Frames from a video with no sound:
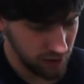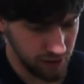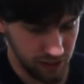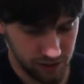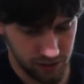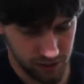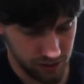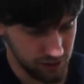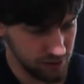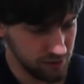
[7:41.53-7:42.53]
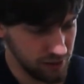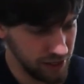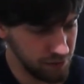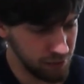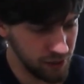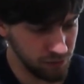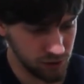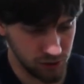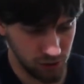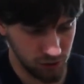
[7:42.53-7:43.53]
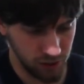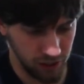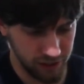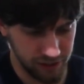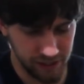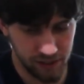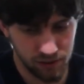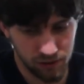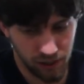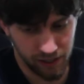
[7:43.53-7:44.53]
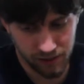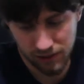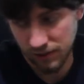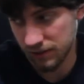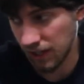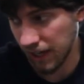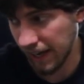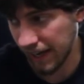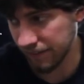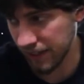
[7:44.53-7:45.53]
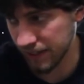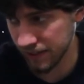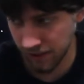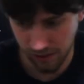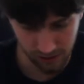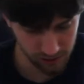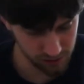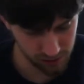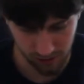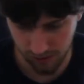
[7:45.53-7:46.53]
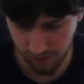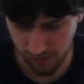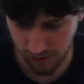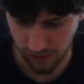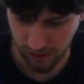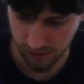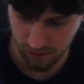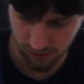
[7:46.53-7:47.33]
got your 8 pin, which I will not need, so I can just not have that in there unless it's I think